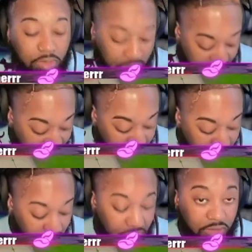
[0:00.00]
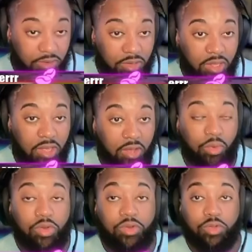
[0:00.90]
Actually, we're
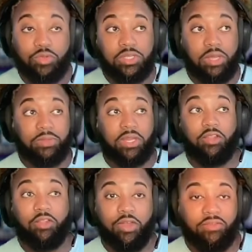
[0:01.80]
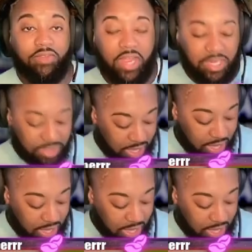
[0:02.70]
going to do something a little advanced.